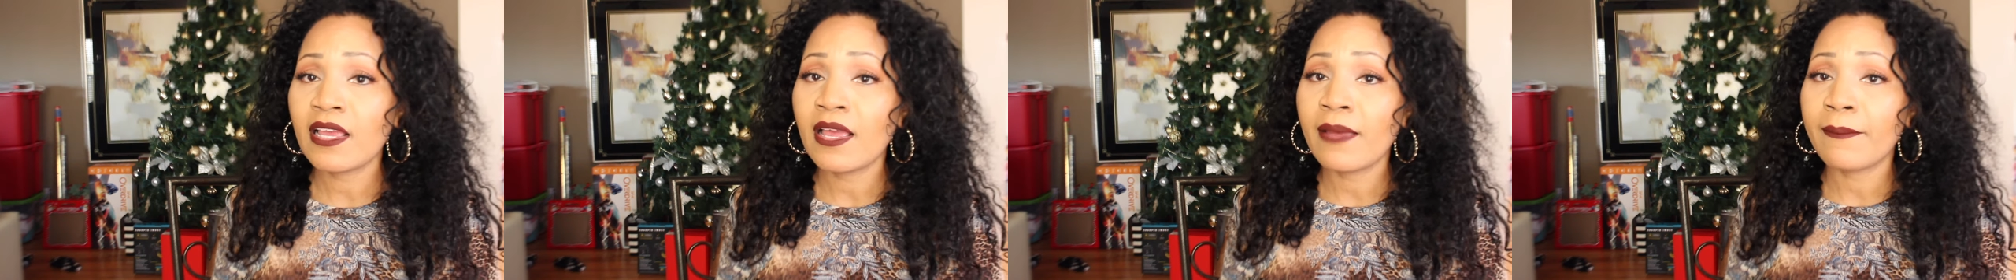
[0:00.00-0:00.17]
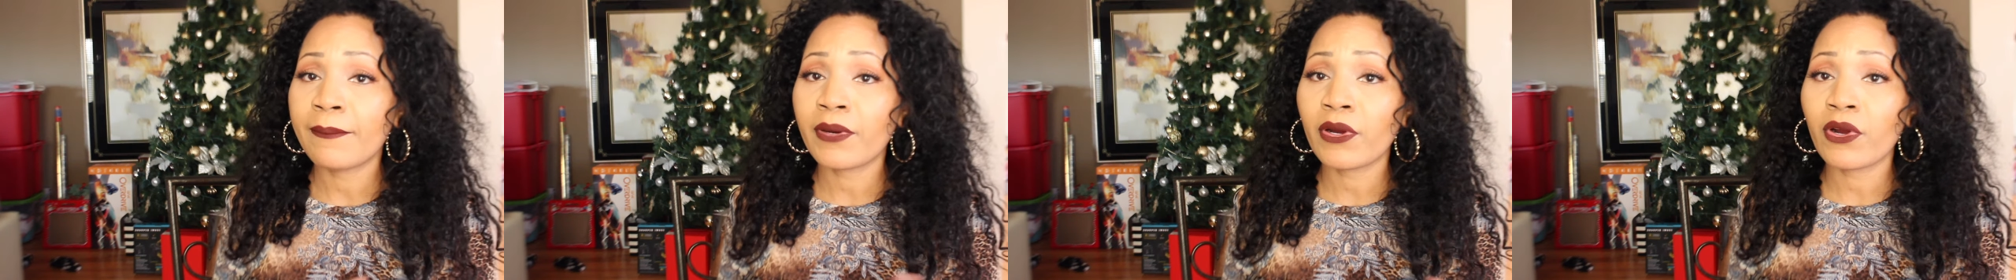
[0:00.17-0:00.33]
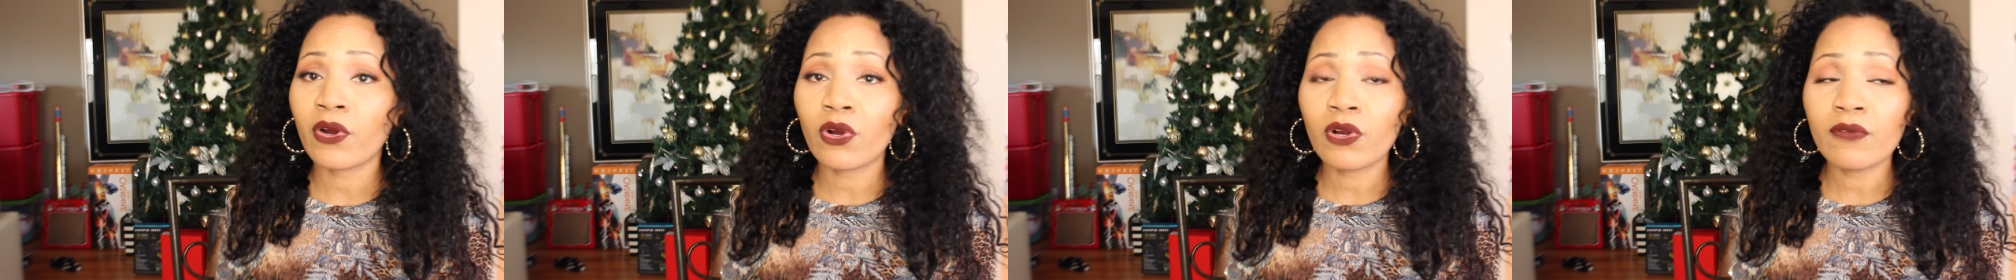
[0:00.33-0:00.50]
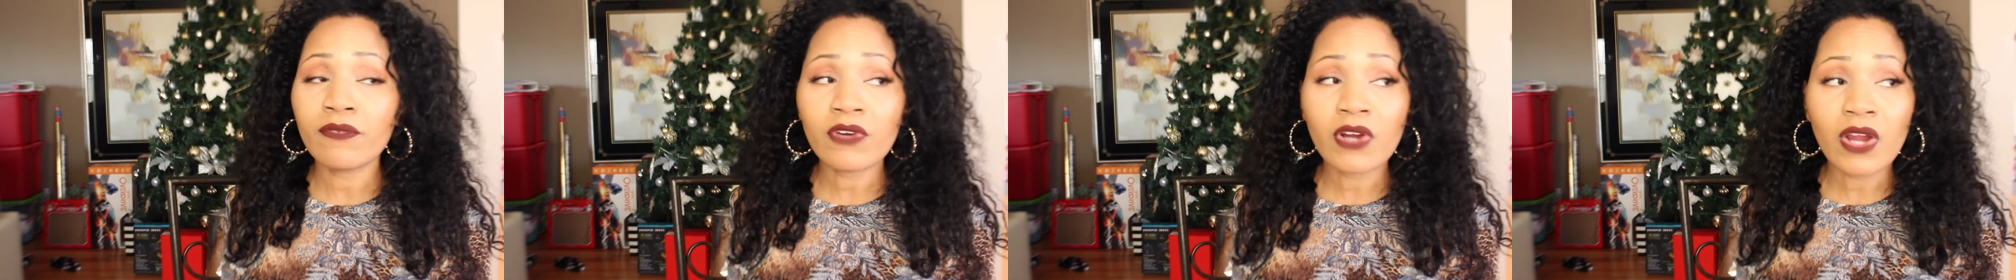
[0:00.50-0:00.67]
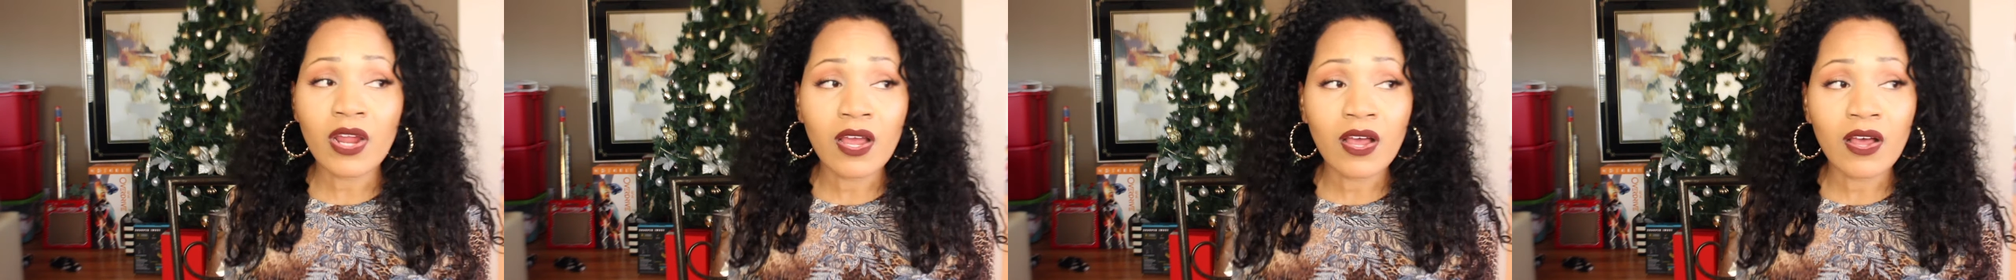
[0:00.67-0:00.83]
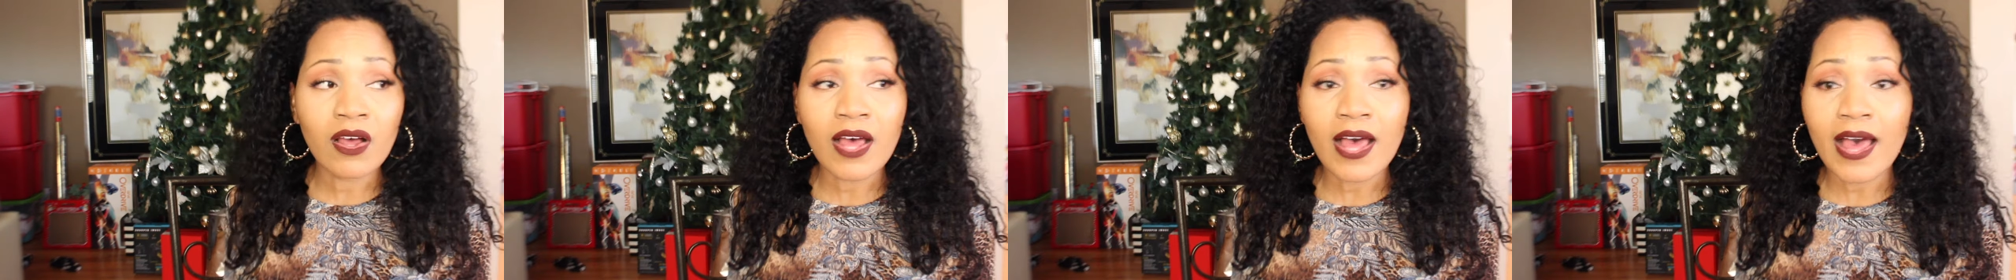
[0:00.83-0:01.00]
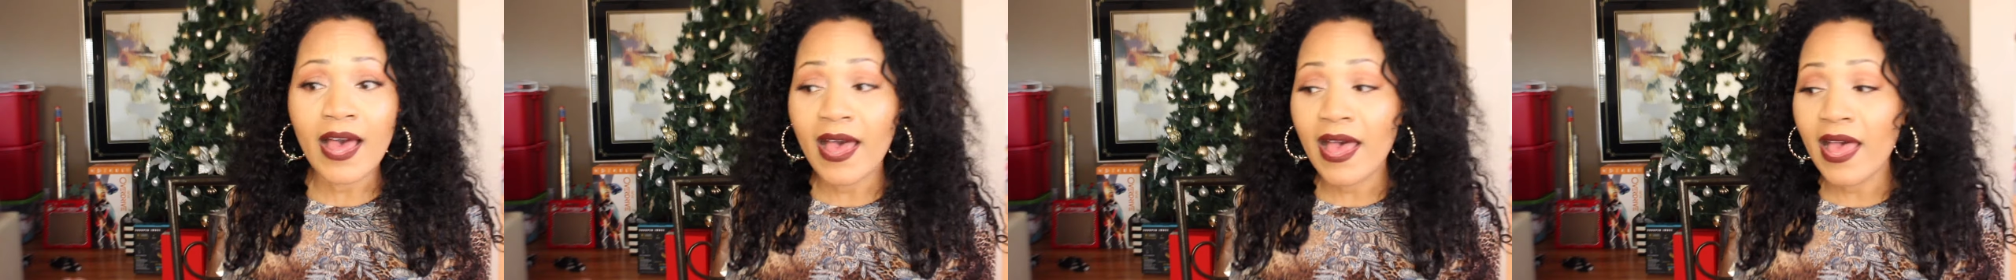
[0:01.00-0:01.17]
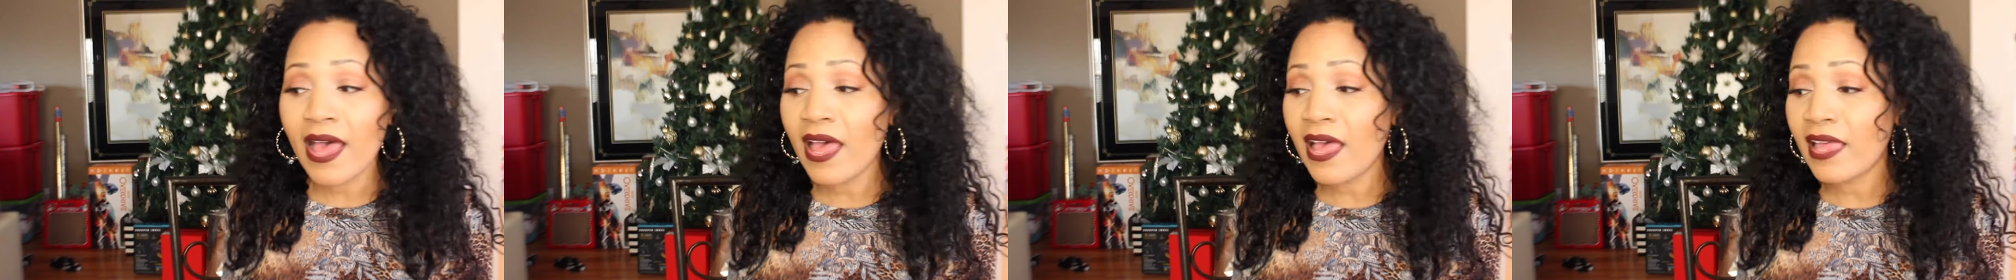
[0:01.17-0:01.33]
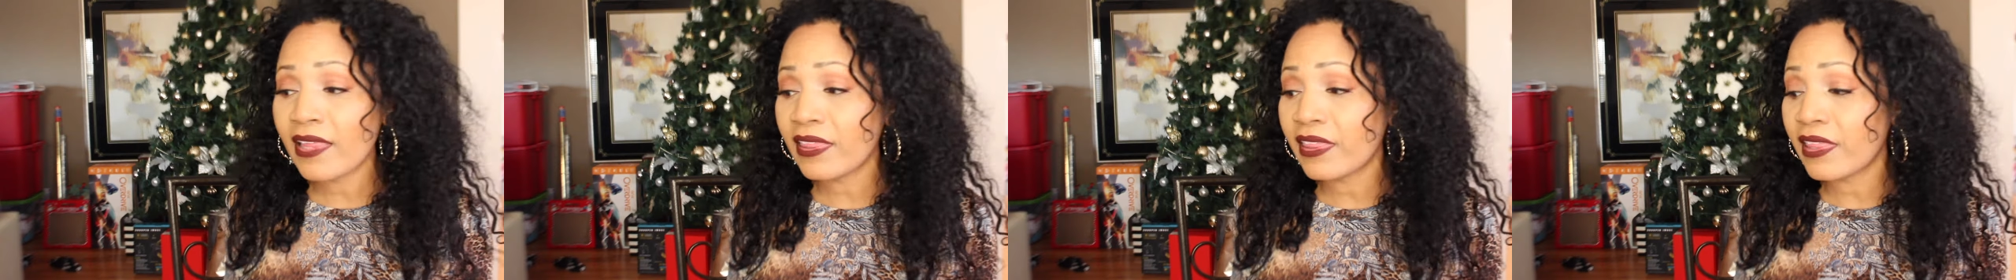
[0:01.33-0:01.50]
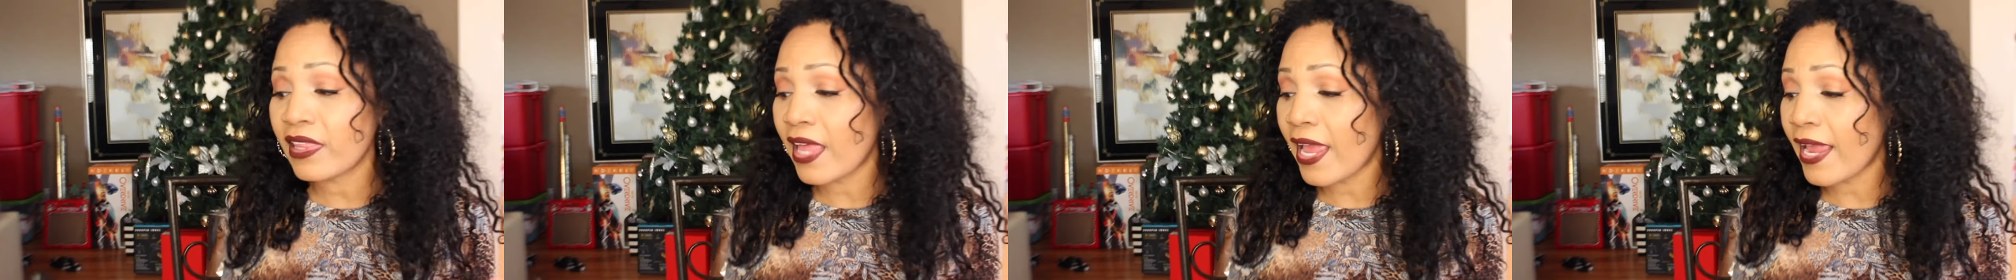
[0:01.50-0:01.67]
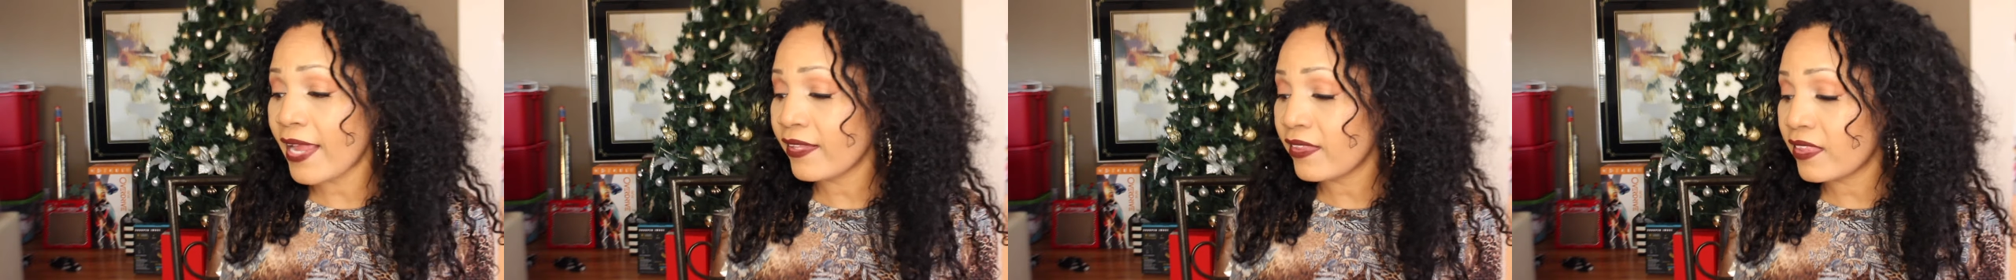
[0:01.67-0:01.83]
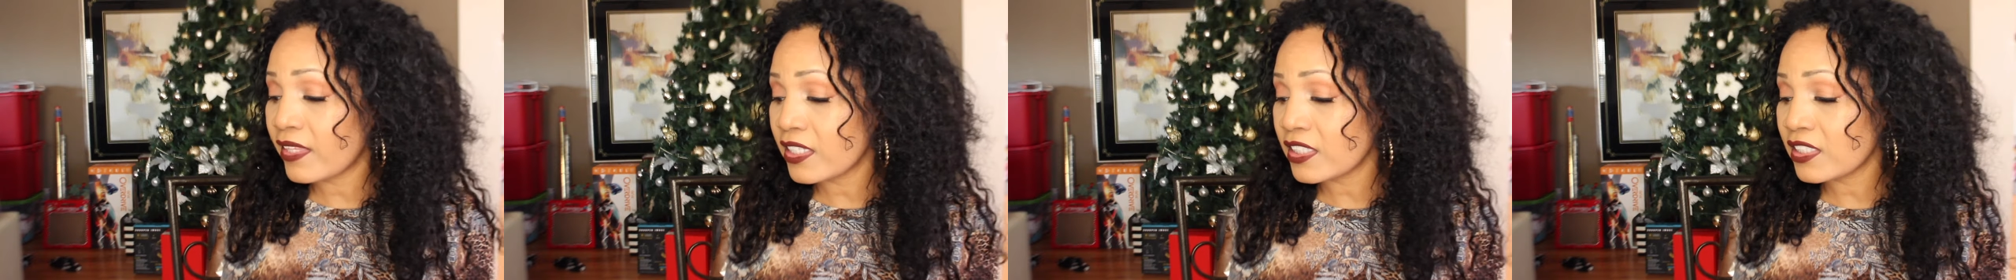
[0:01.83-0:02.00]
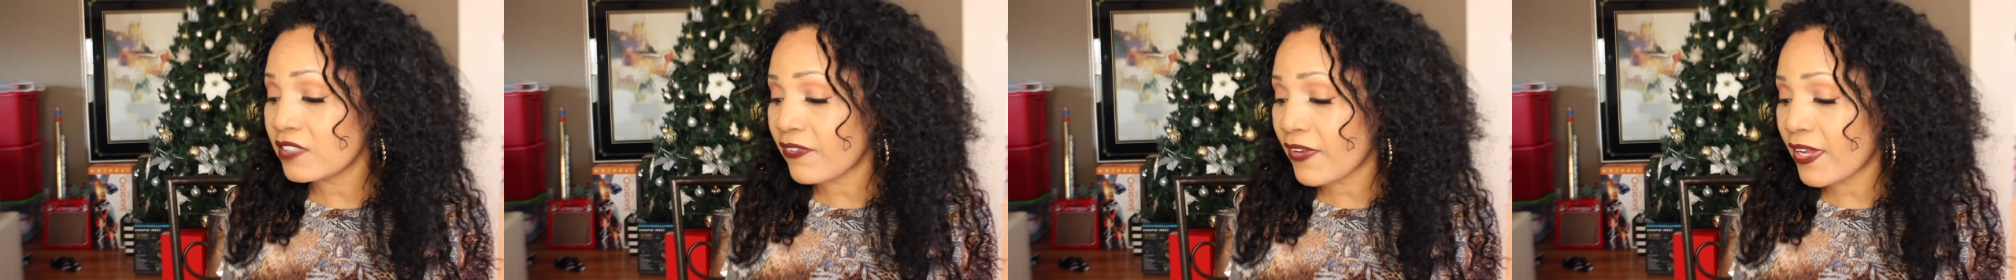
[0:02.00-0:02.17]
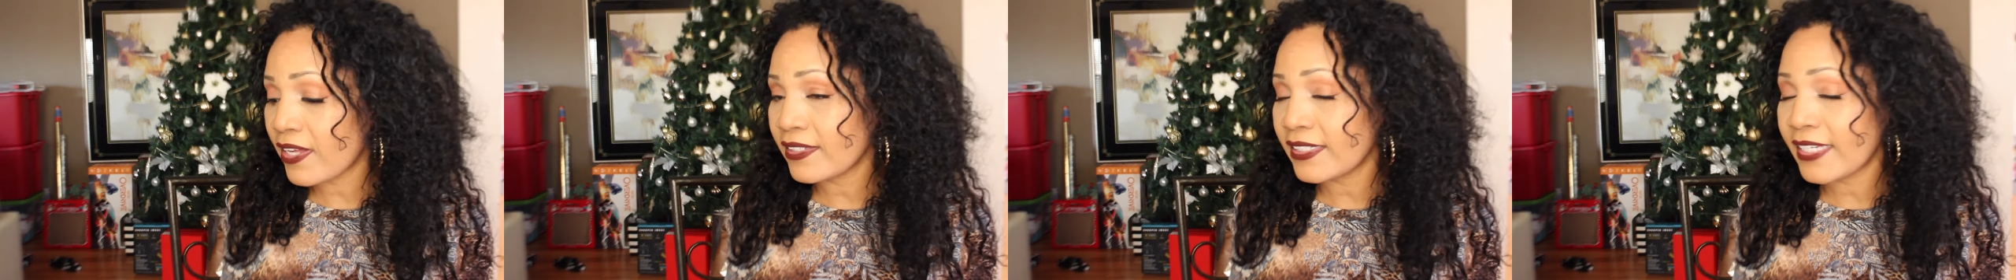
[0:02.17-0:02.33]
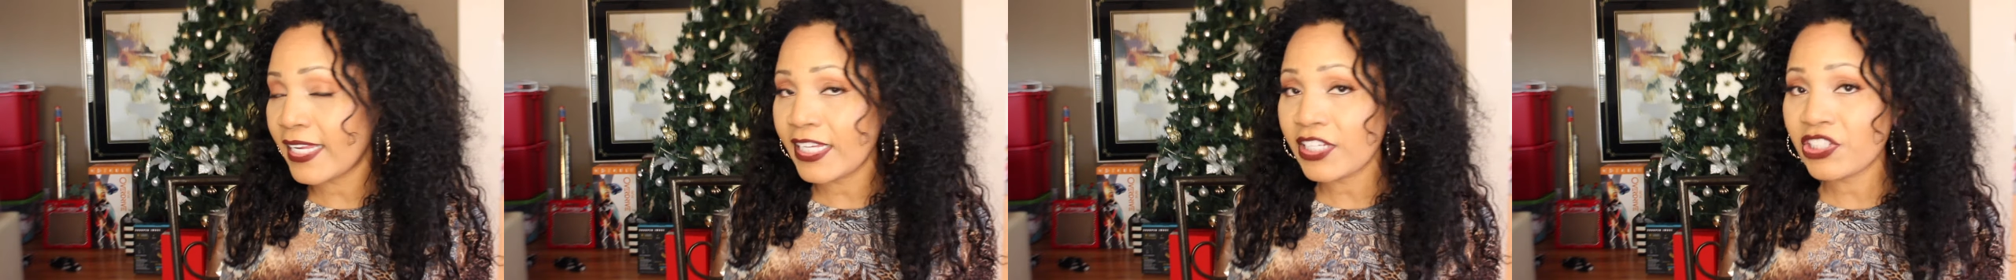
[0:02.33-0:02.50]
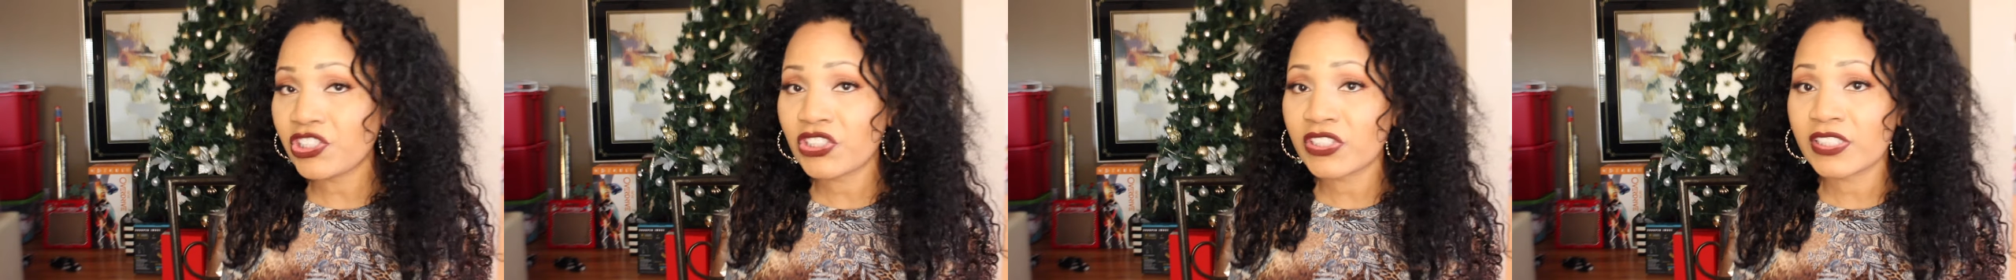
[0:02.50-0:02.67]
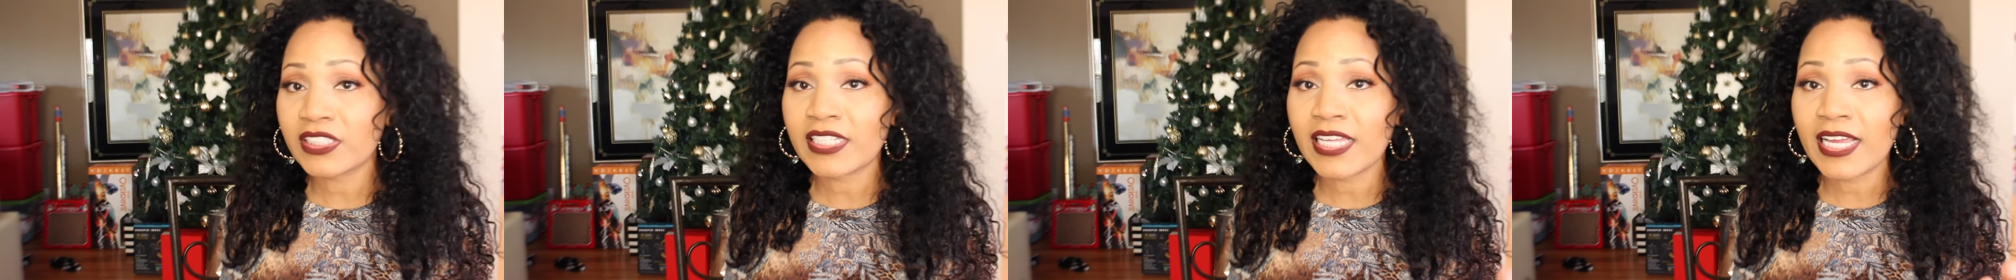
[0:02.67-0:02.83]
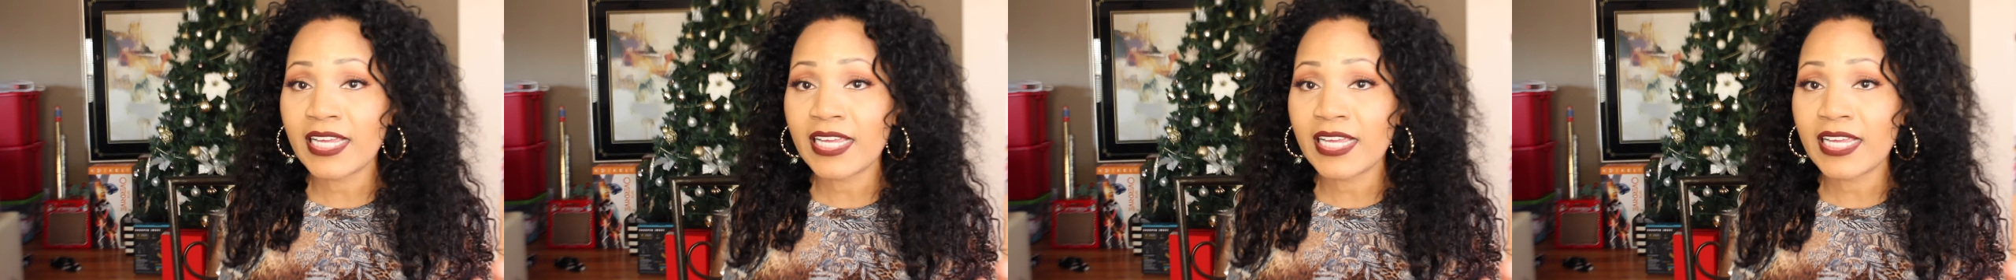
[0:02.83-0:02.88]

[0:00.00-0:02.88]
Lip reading: But overall, I like this foundation.